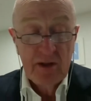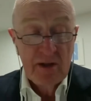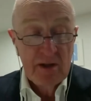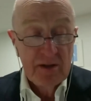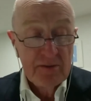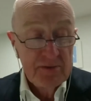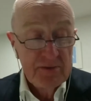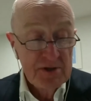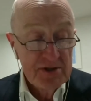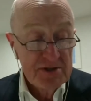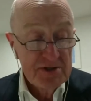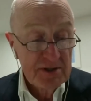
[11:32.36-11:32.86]

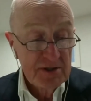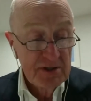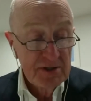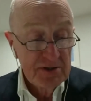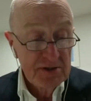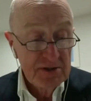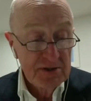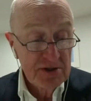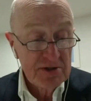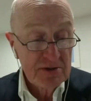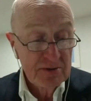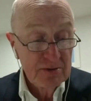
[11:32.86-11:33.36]
There's an
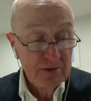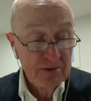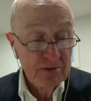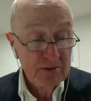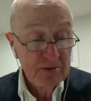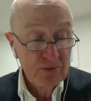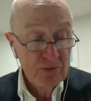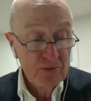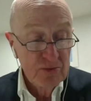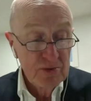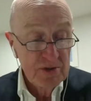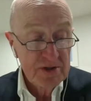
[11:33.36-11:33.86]

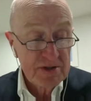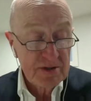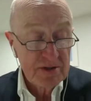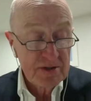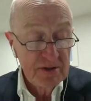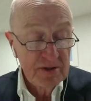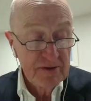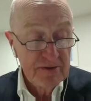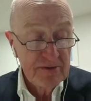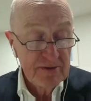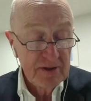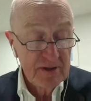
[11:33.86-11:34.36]
additional risk,
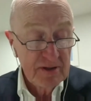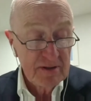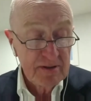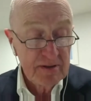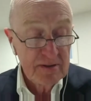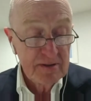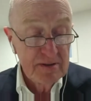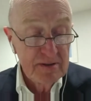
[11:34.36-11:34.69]
I think,